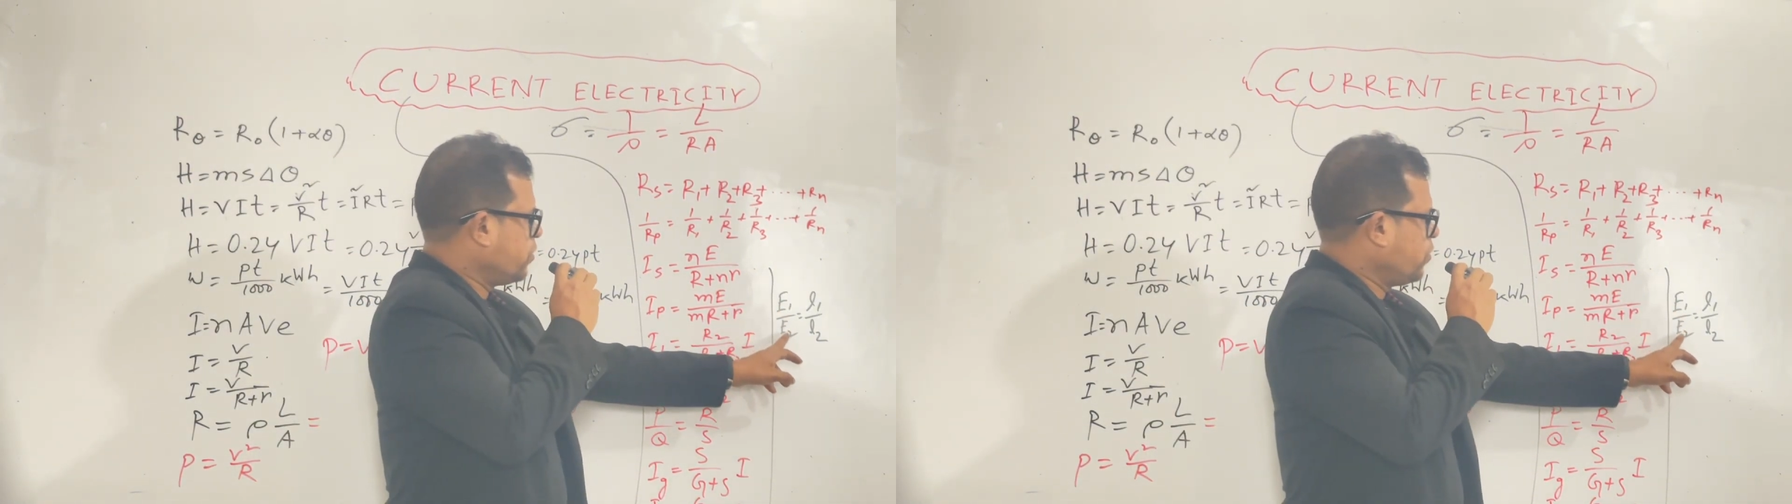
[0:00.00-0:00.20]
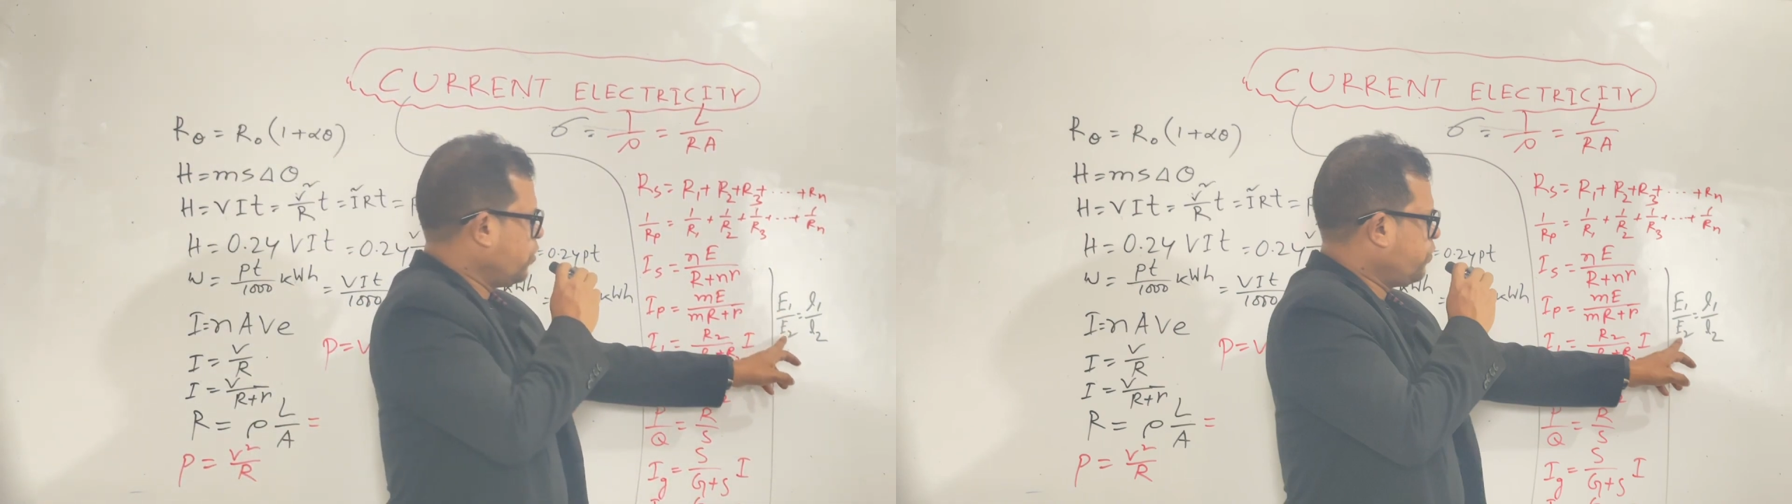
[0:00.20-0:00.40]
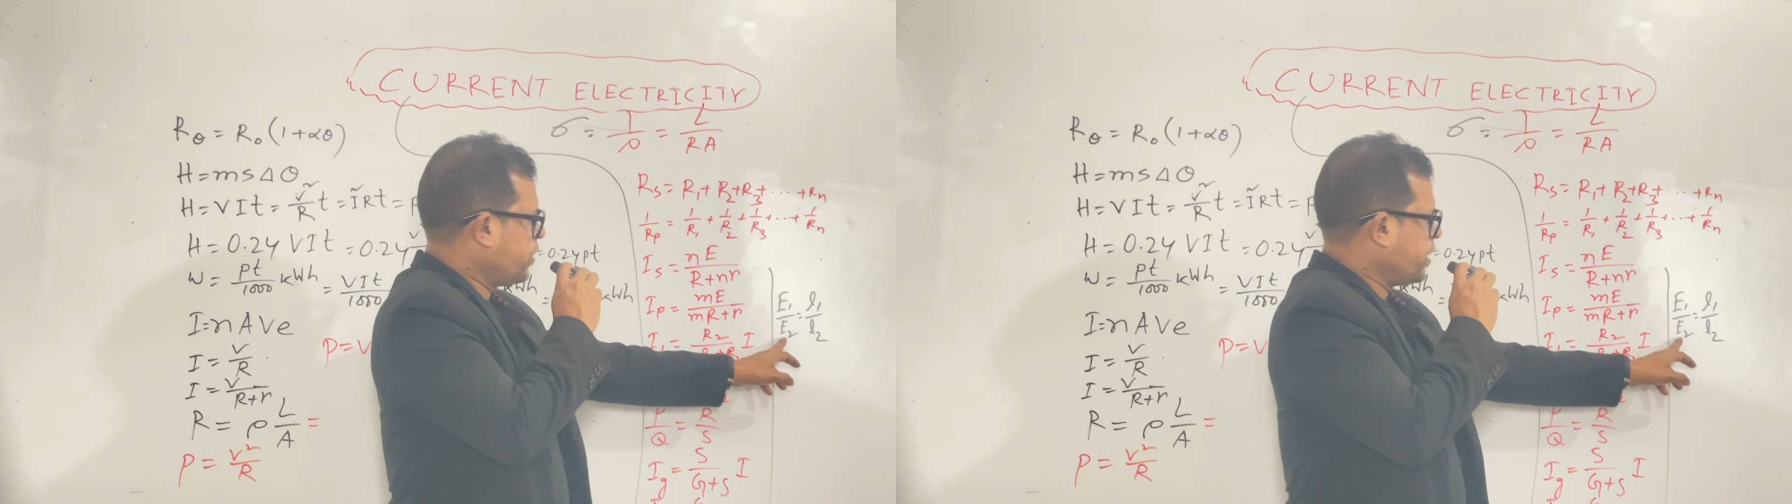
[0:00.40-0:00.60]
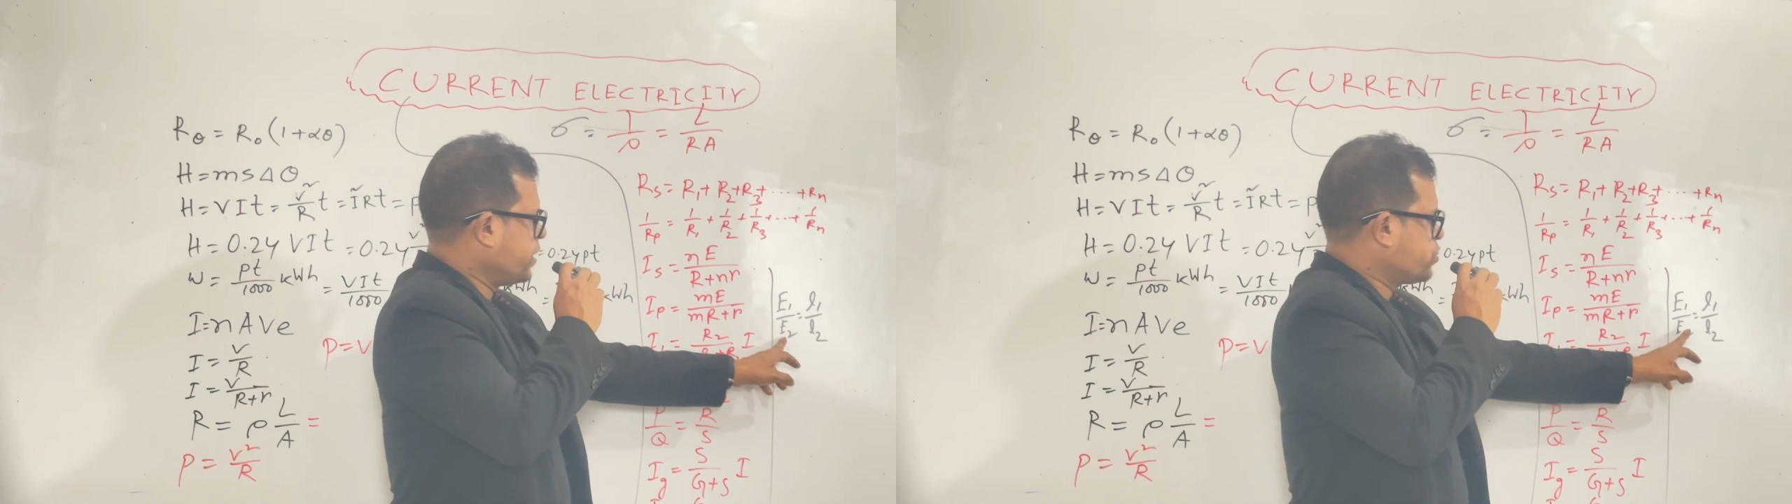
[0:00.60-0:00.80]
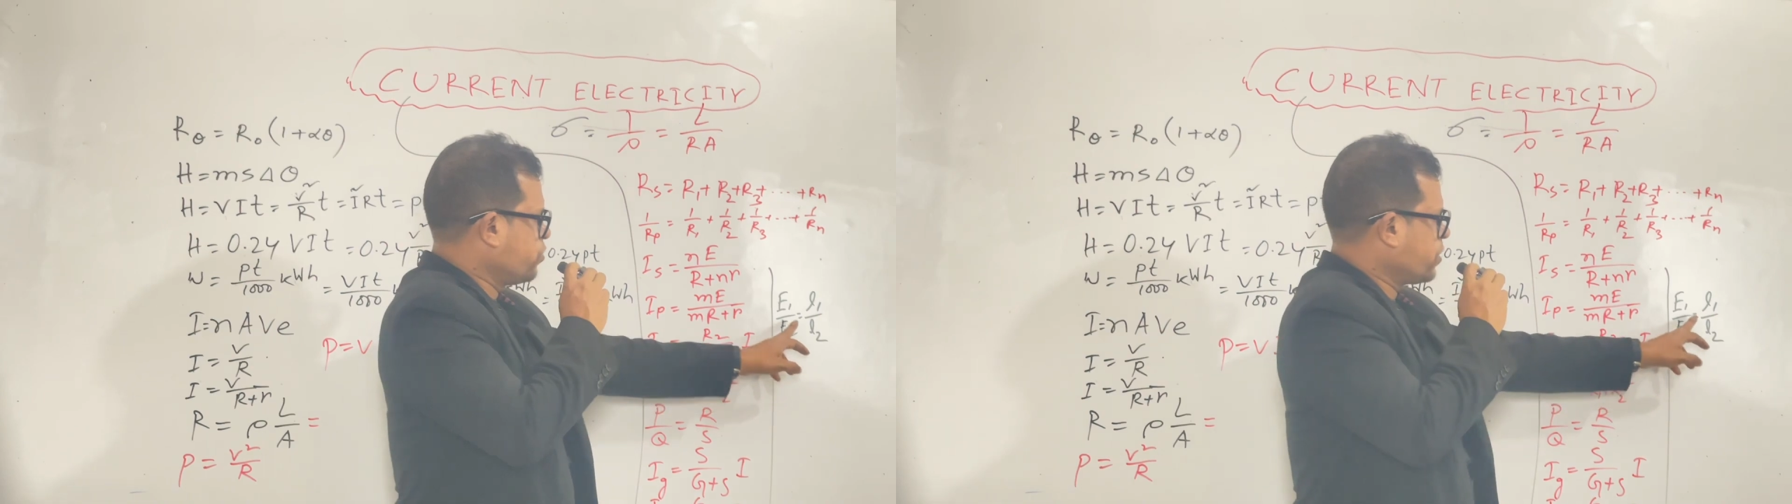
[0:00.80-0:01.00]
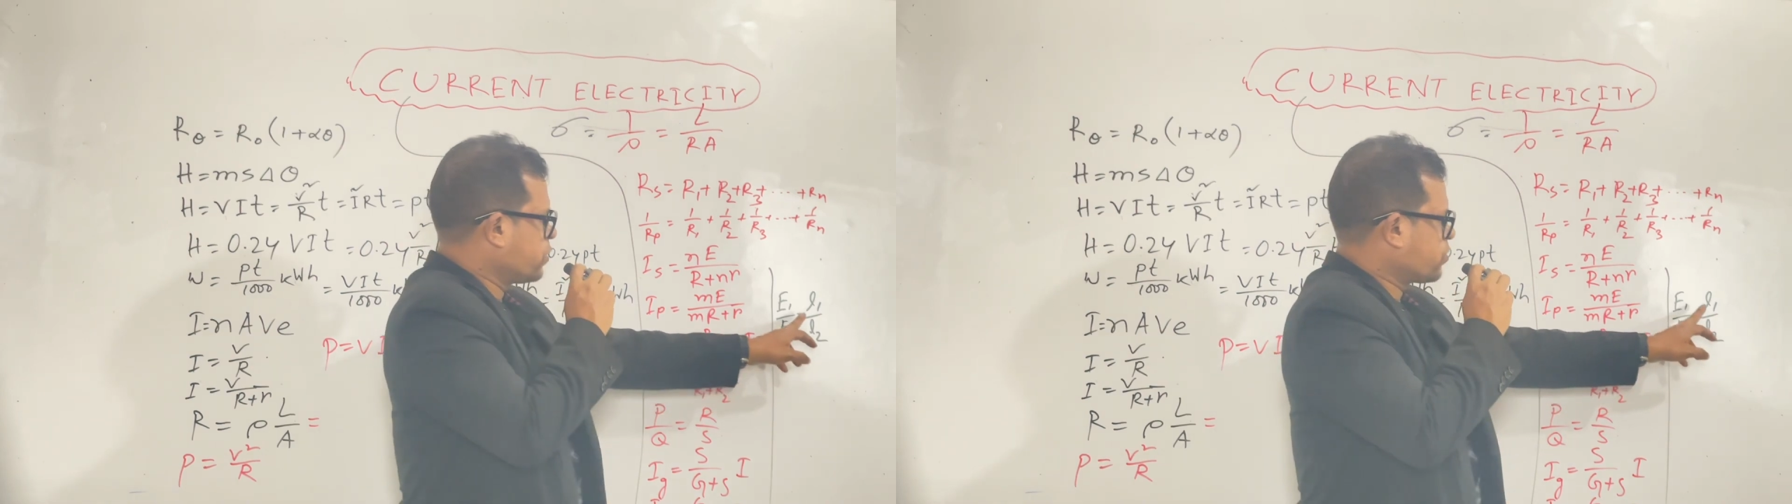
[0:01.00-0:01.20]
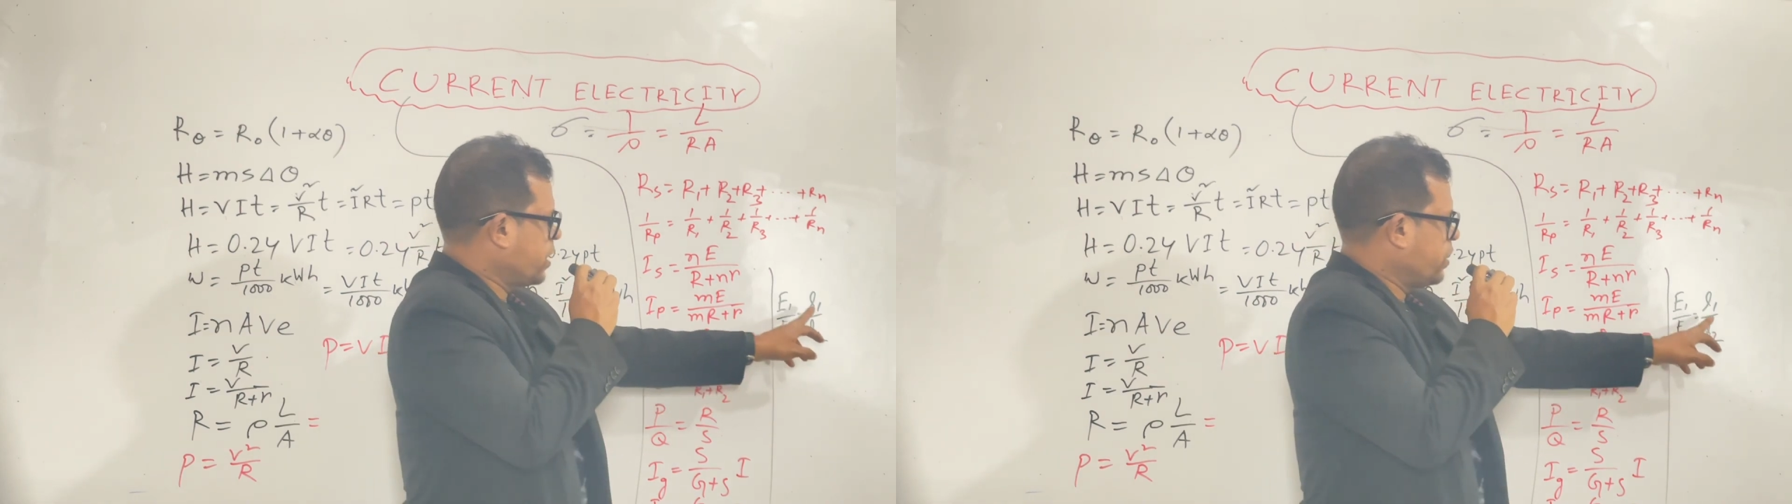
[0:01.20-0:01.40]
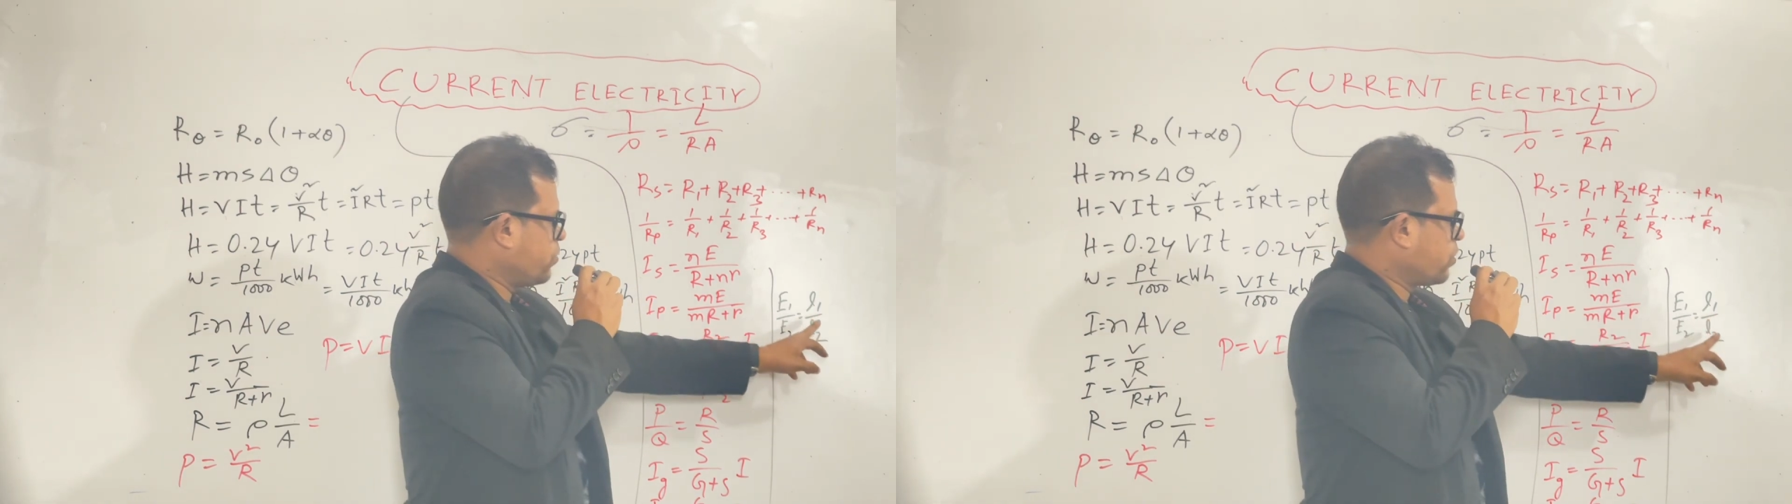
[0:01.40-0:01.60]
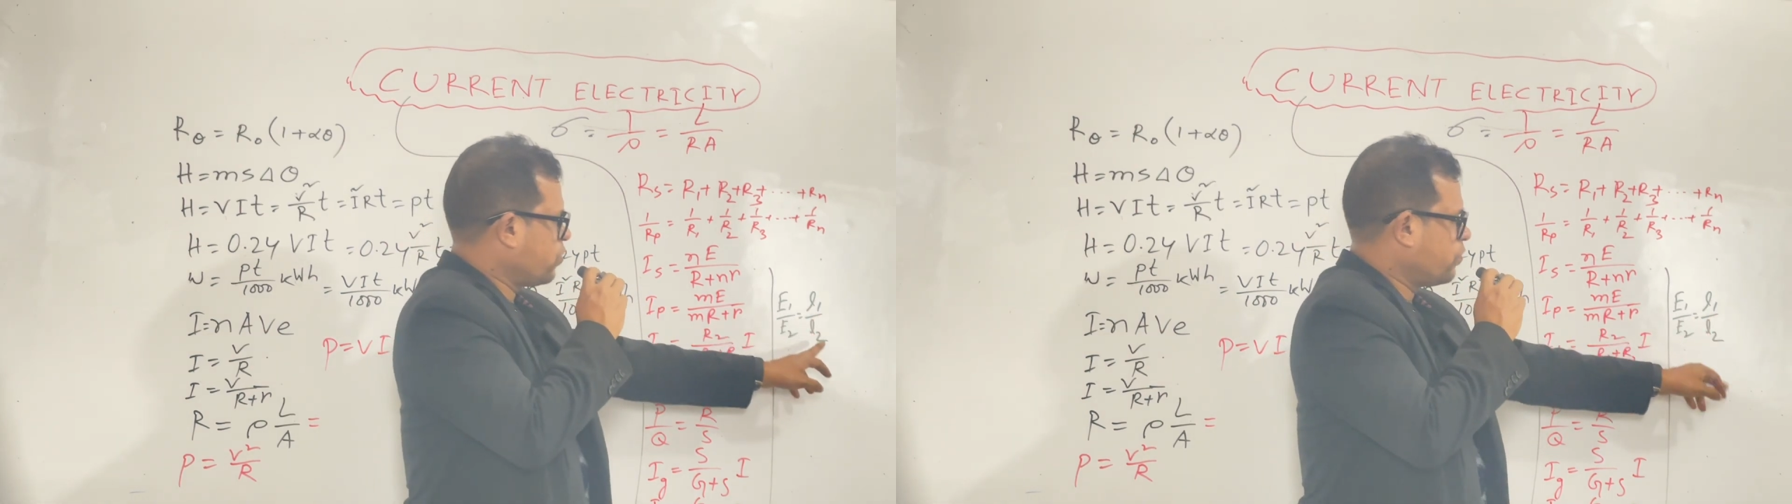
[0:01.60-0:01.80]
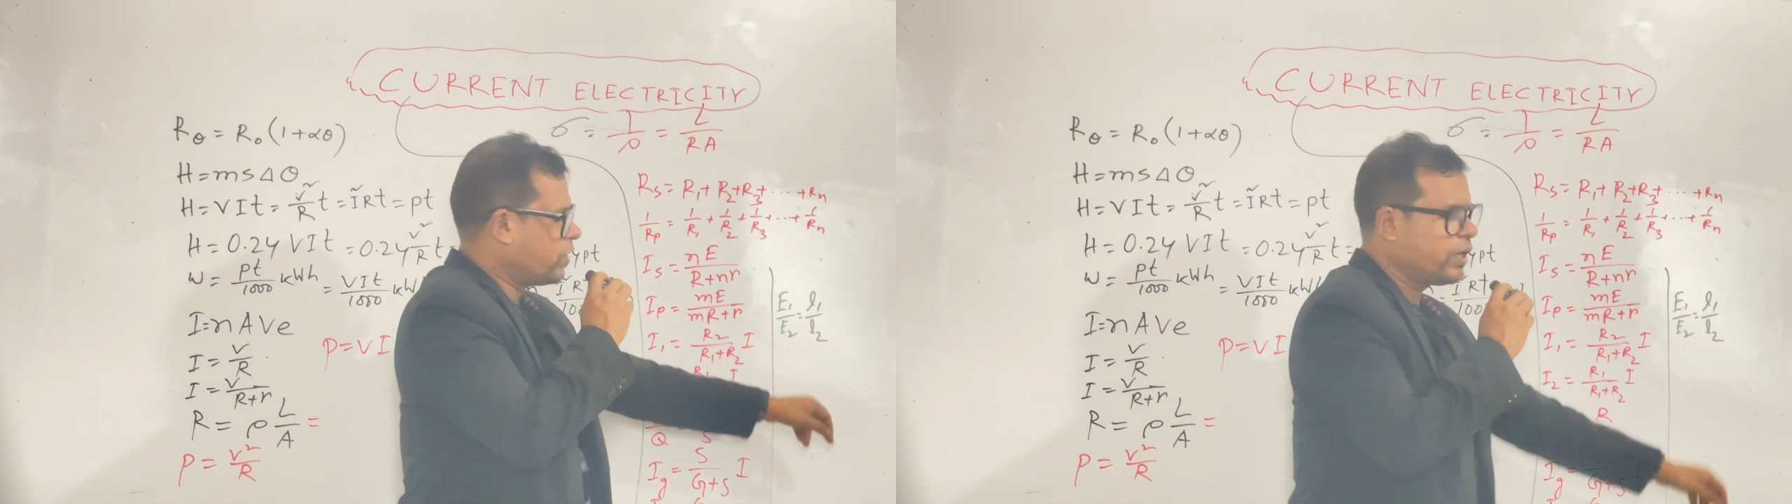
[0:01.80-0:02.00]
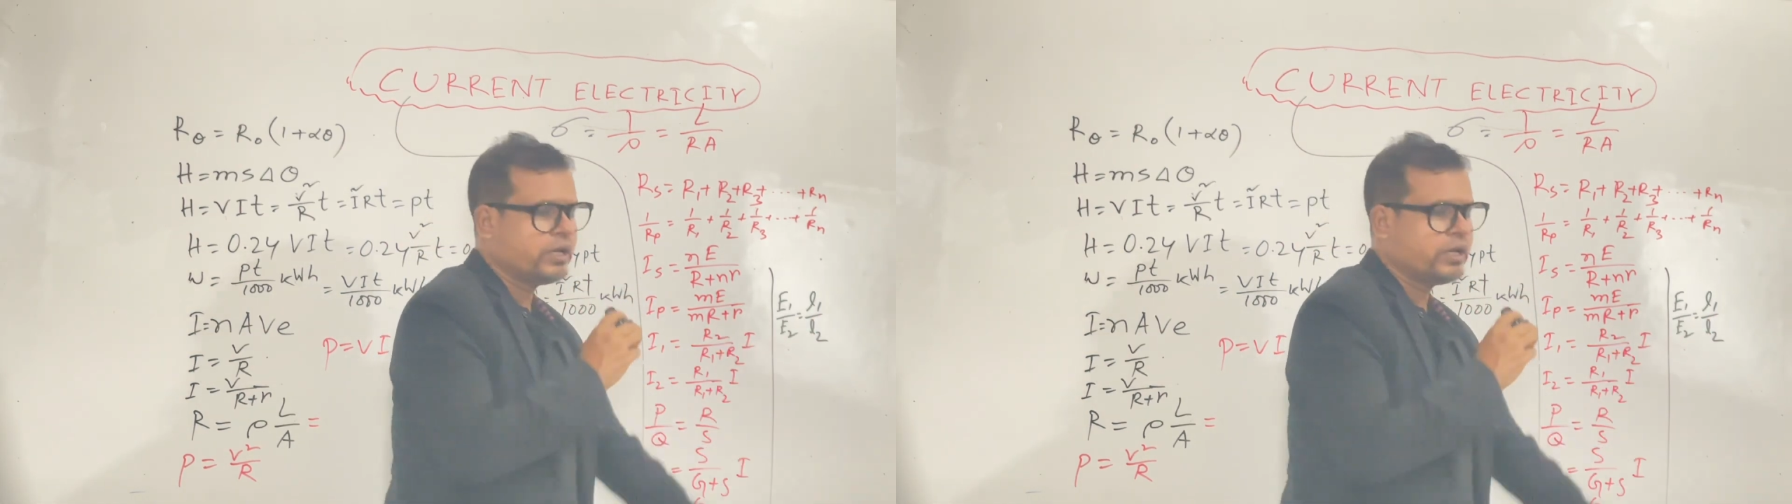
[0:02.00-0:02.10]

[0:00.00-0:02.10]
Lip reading: over E2 equal to A1 over